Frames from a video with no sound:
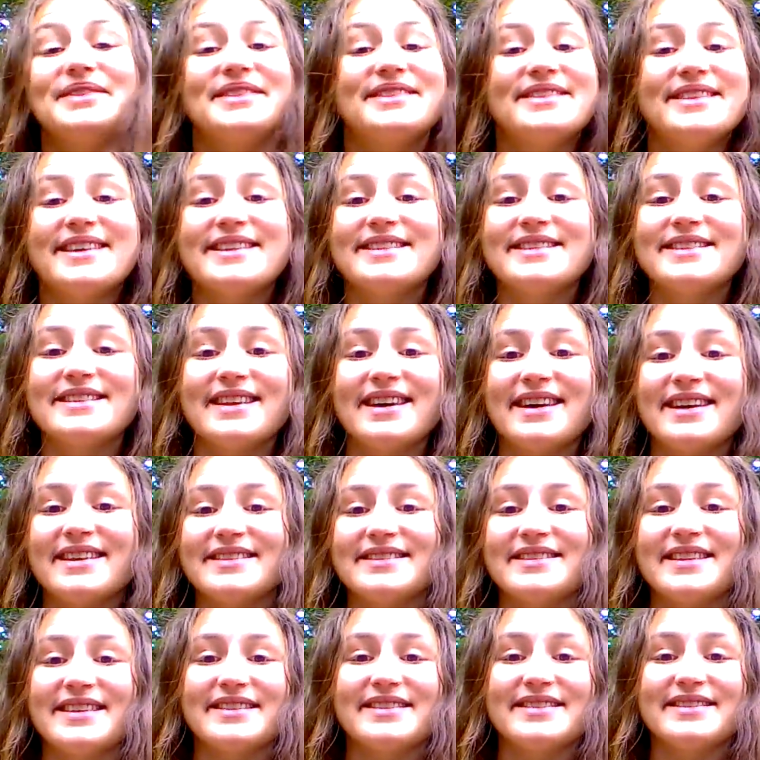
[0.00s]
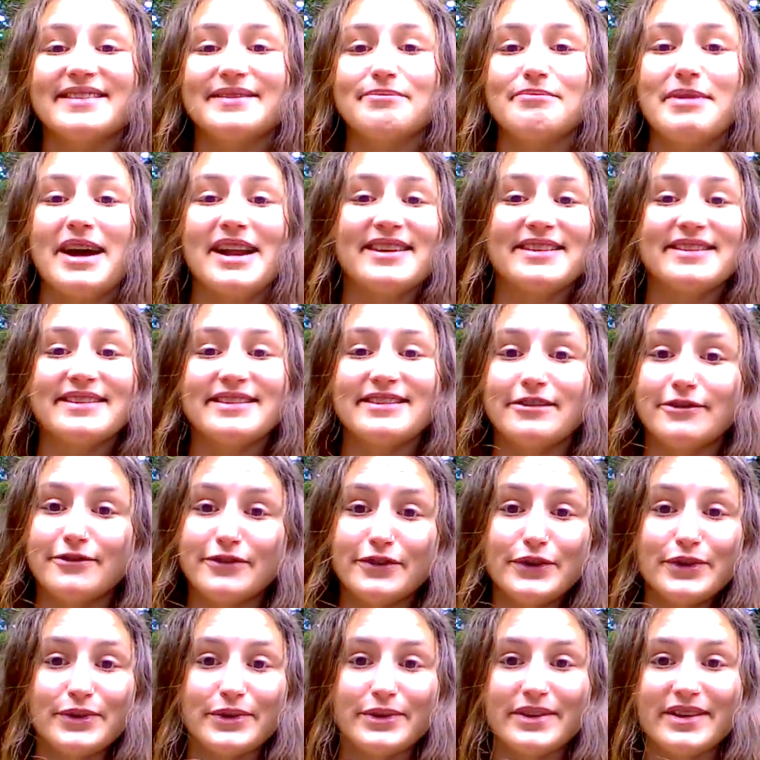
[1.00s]
dandelions as medicine and
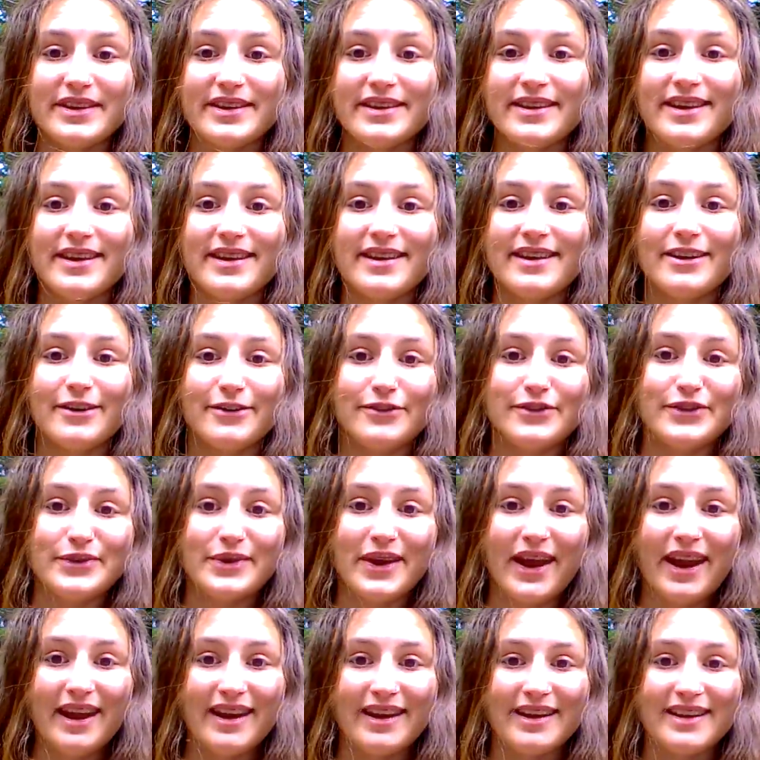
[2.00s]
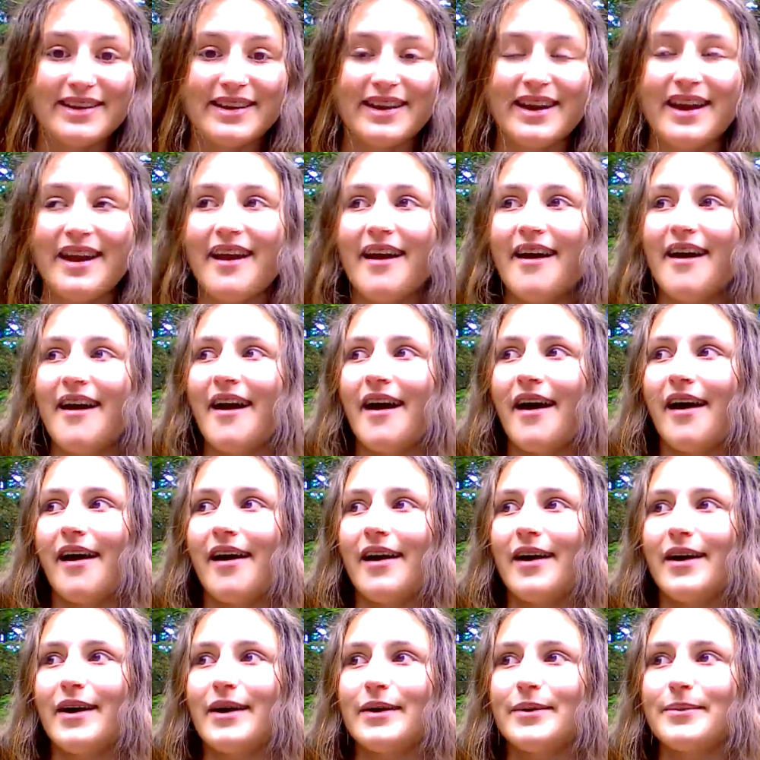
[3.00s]
food if you can.
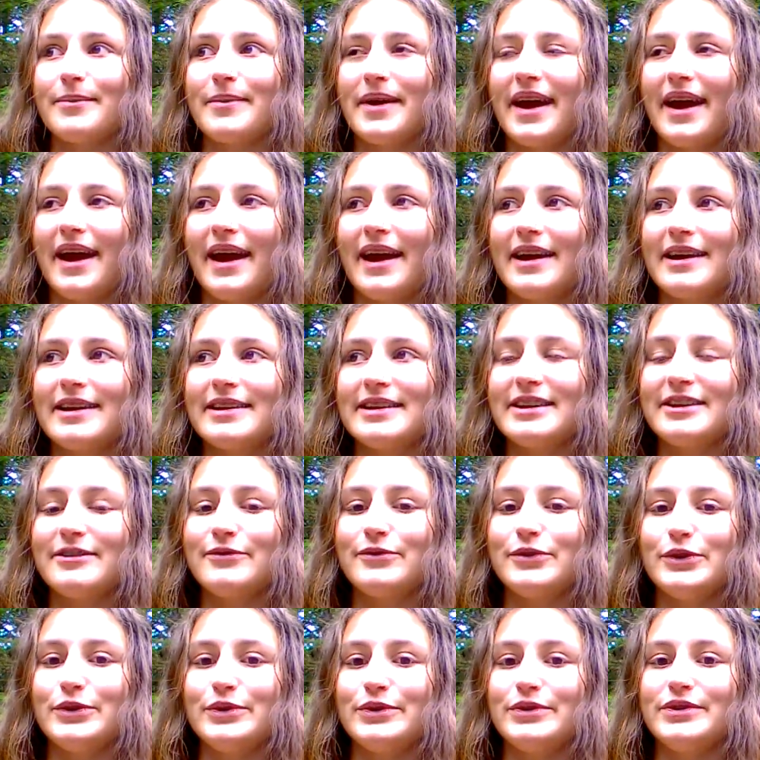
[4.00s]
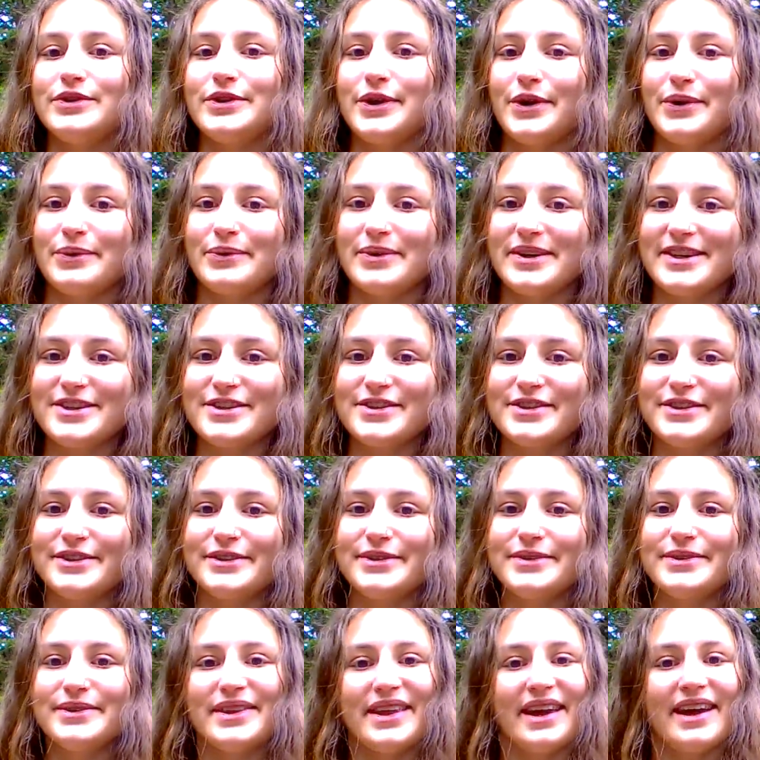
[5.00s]
And if you don't wish
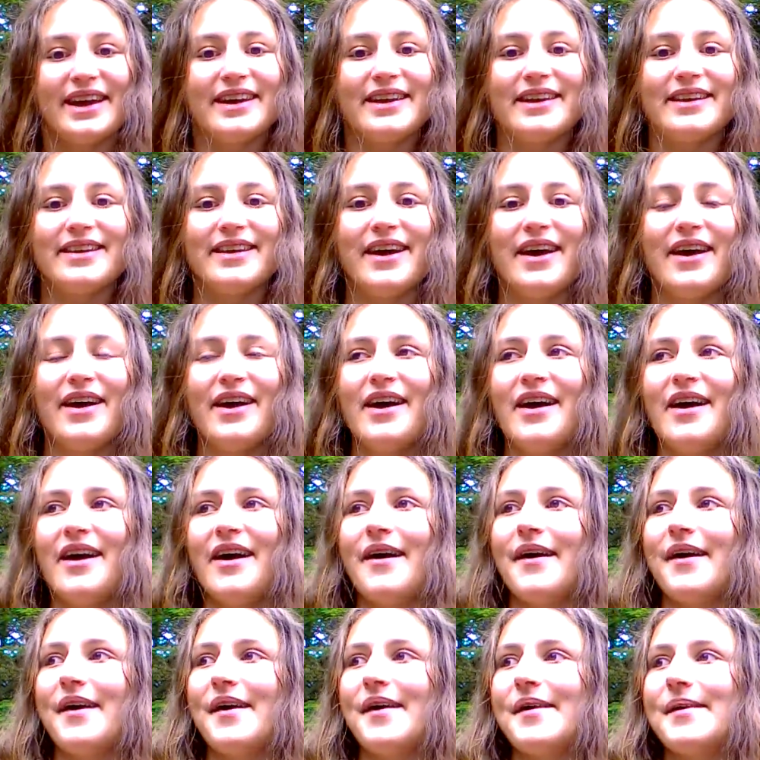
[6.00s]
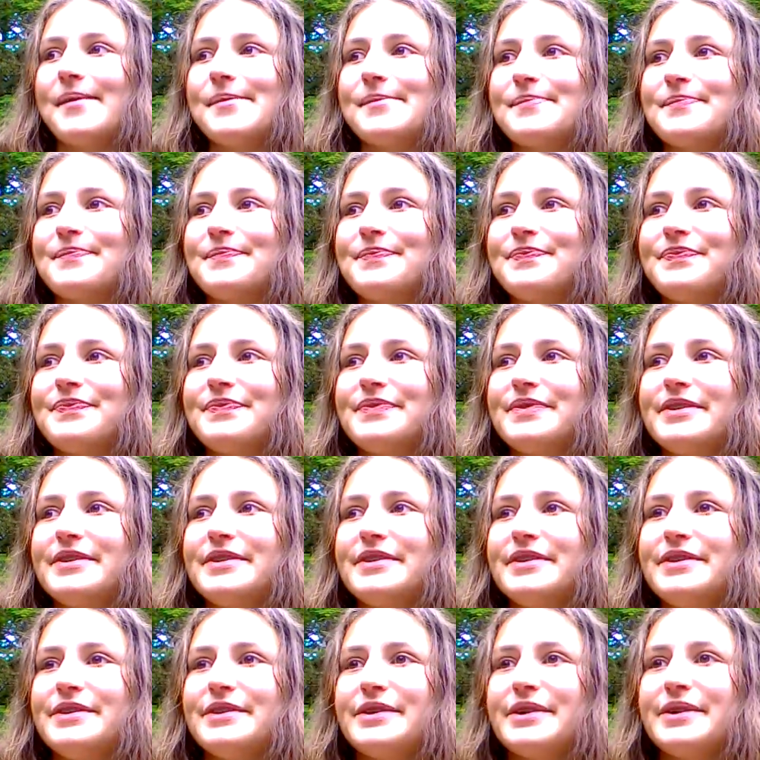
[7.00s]
to, then, um,
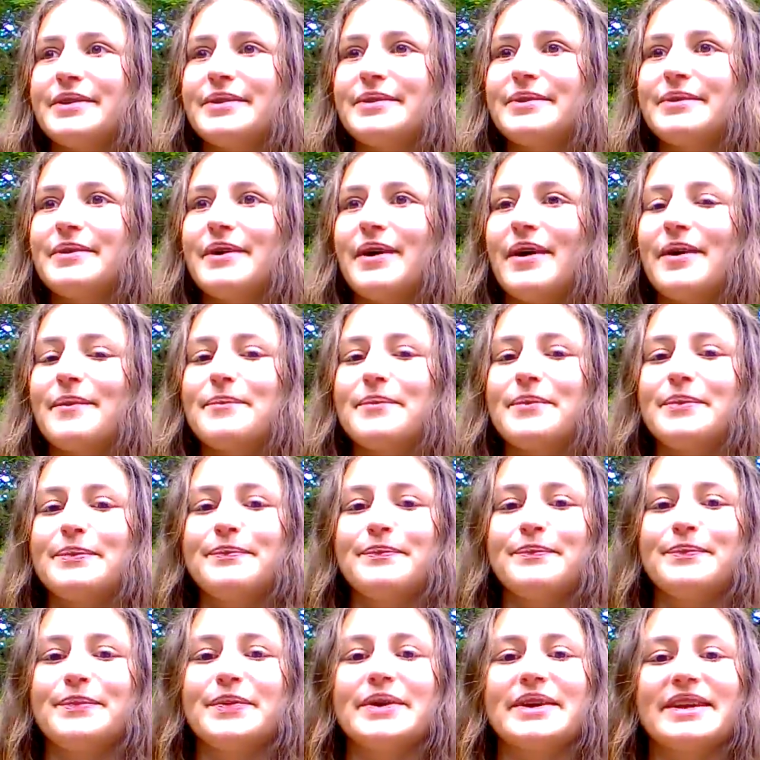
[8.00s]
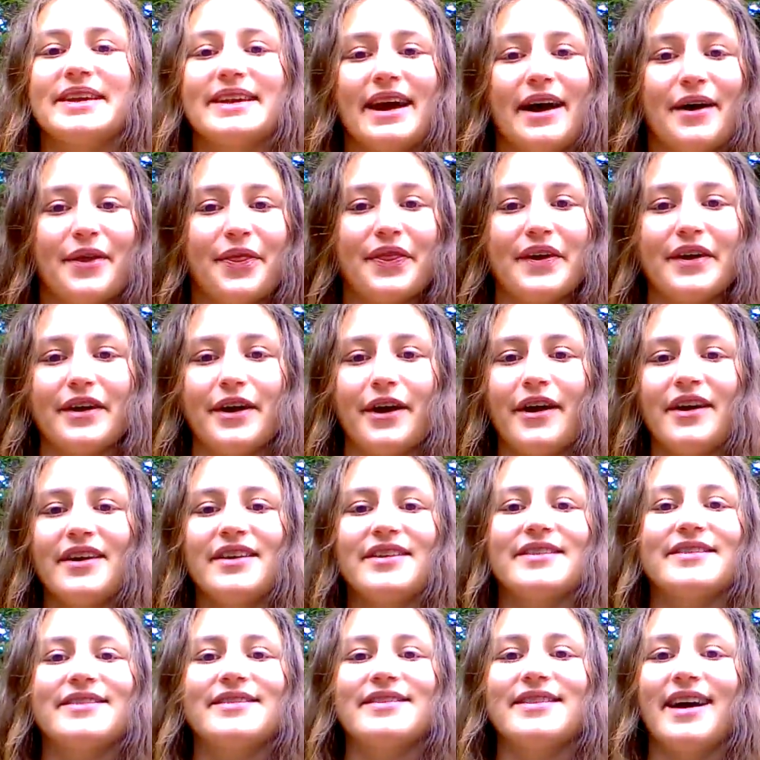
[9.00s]
you know, put it out there
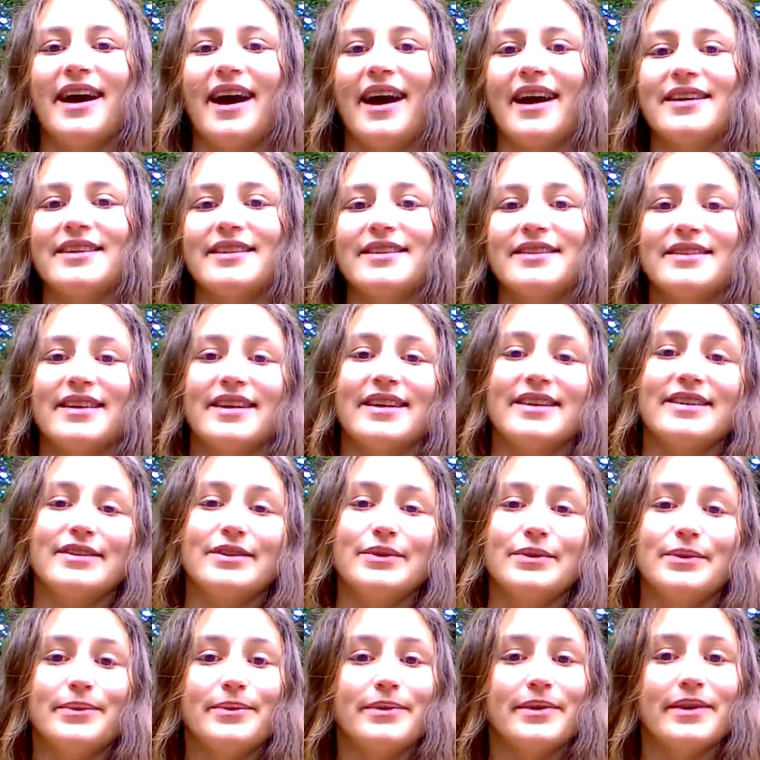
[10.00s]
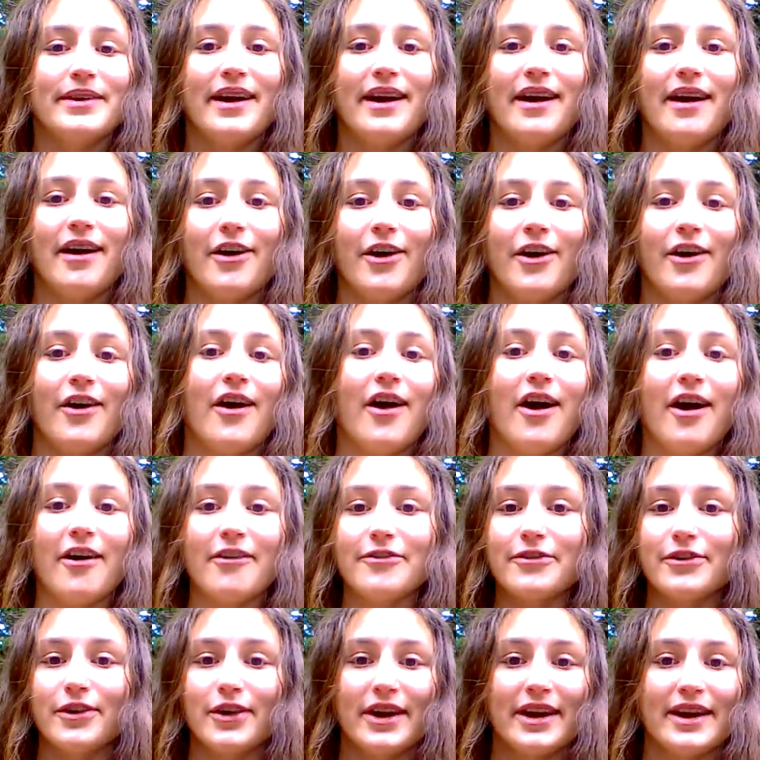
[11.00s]
that you are
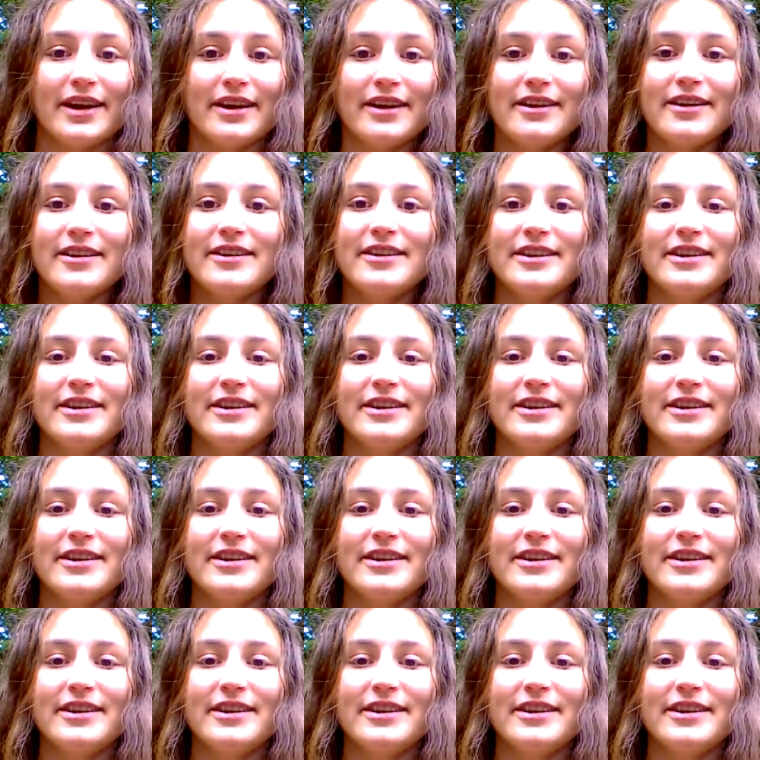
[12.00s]
offering,